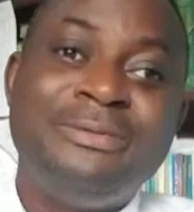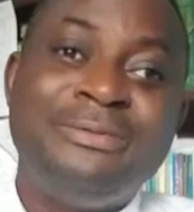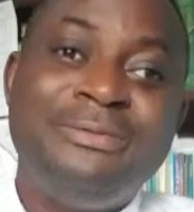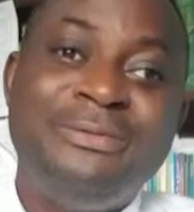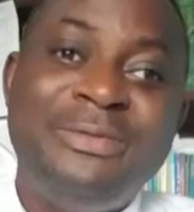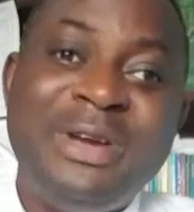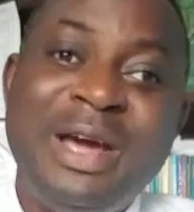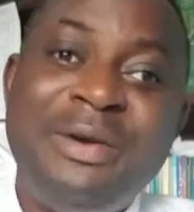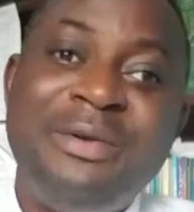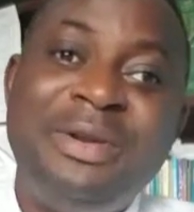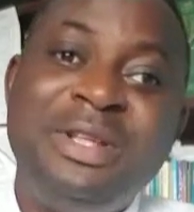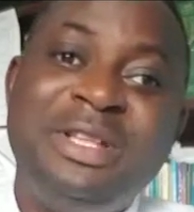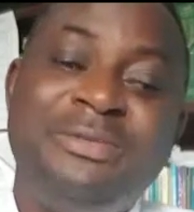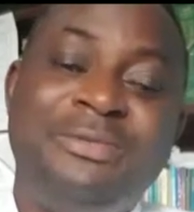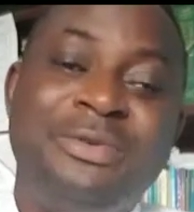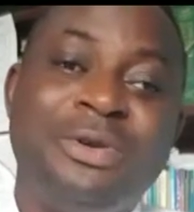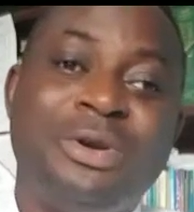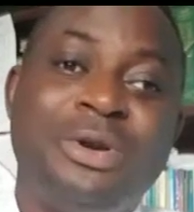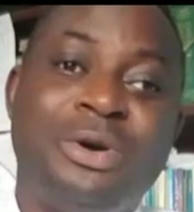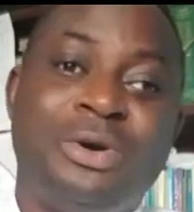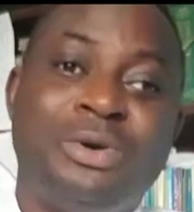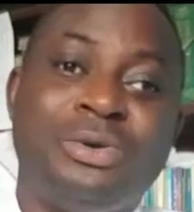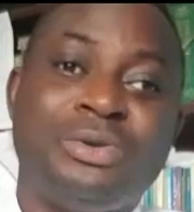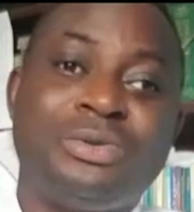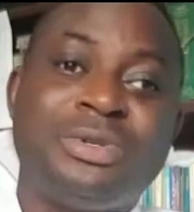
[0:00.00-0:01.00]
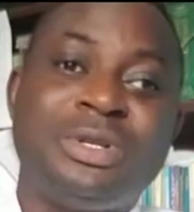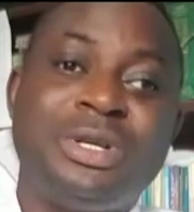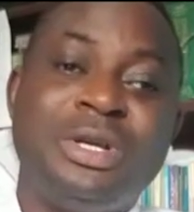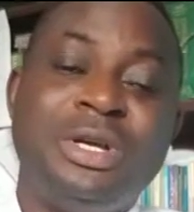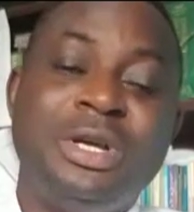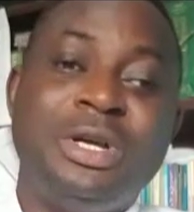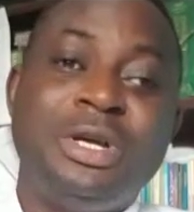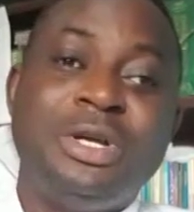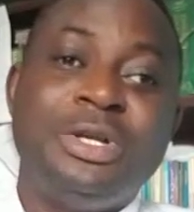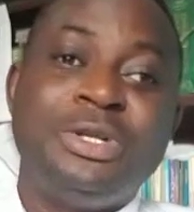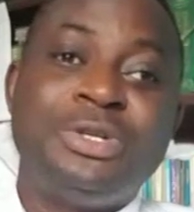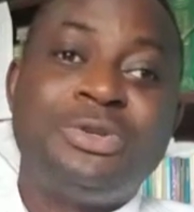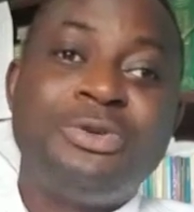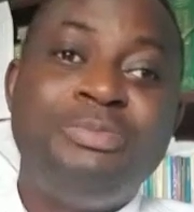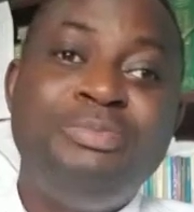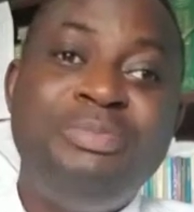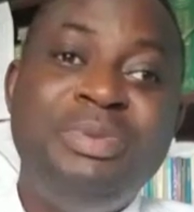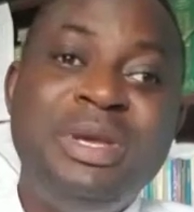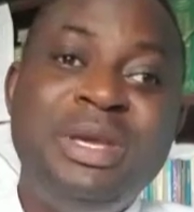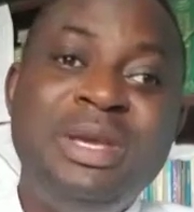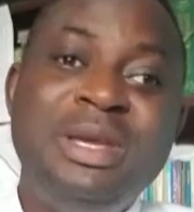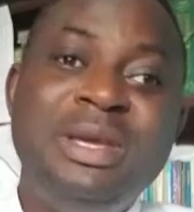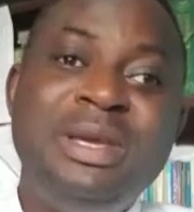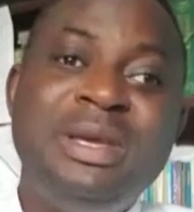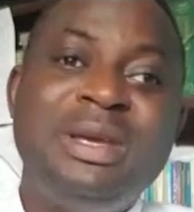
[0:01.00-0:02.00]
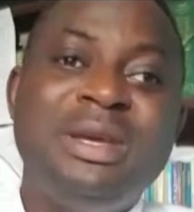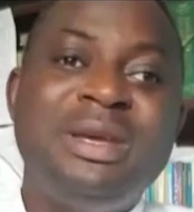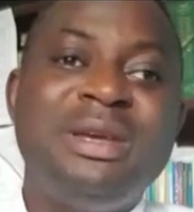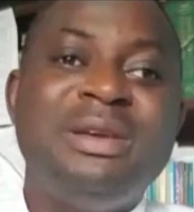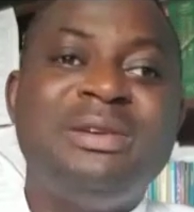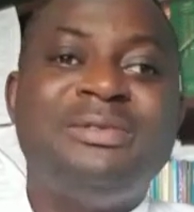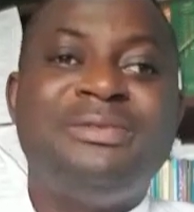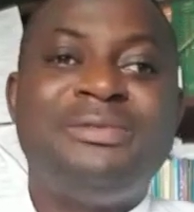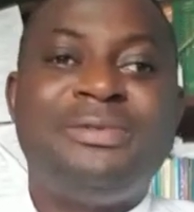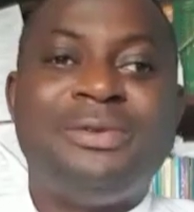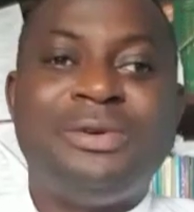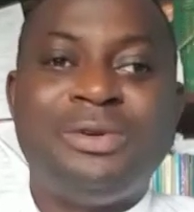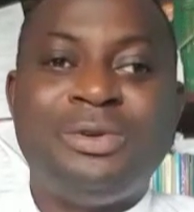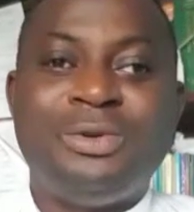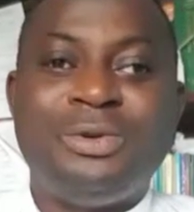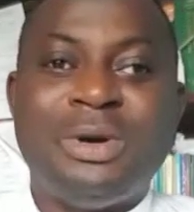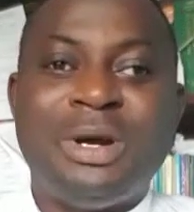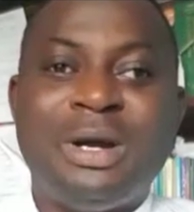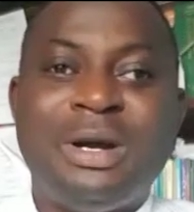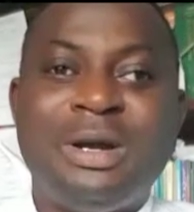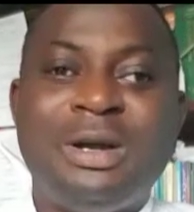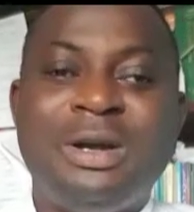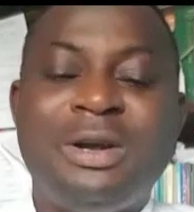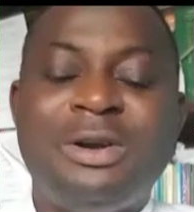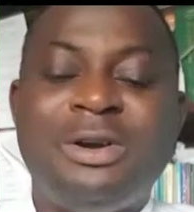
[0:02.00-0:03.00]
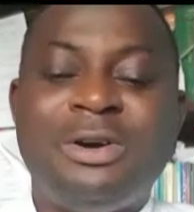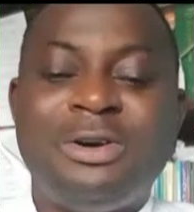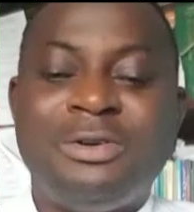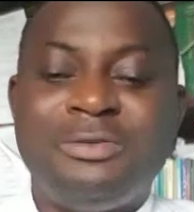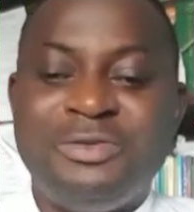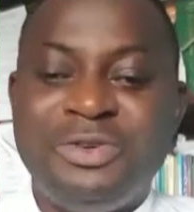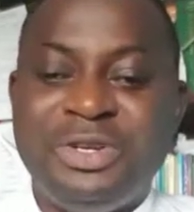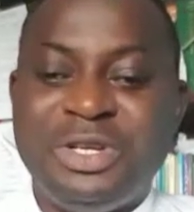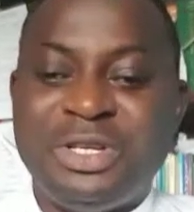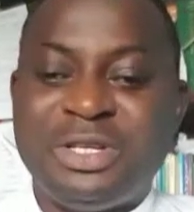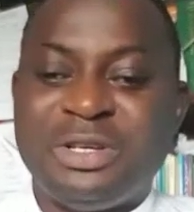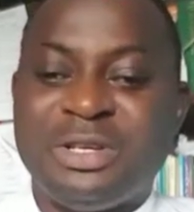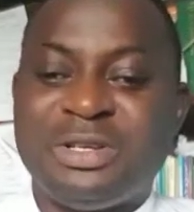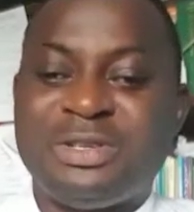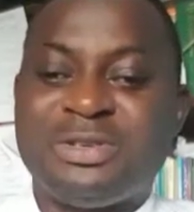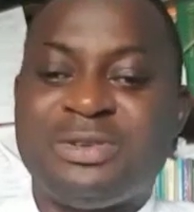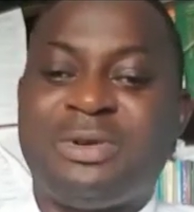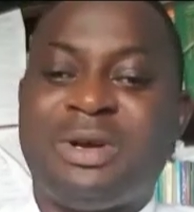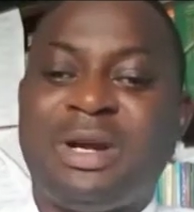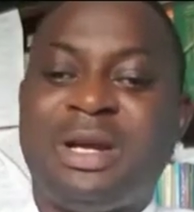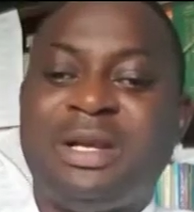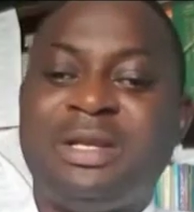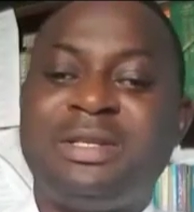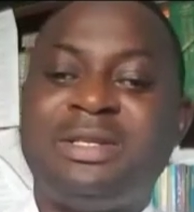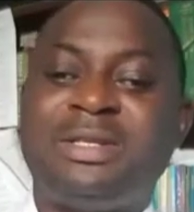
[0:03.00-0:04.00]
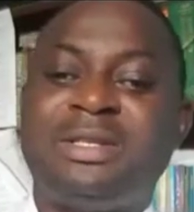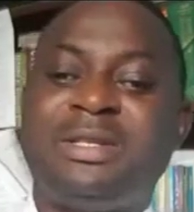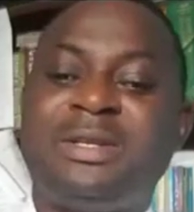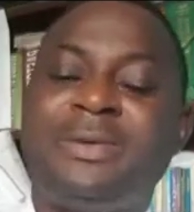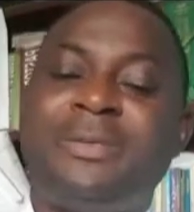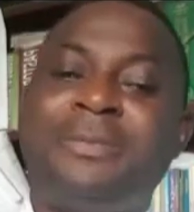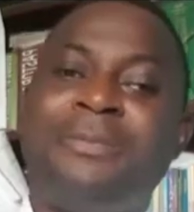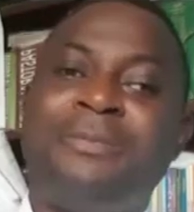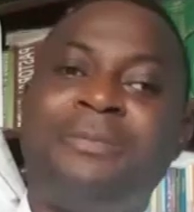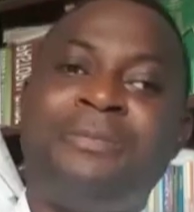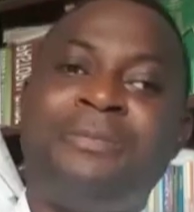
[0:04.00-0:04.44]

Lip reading: very difficult to be a follower of Jesus Christ.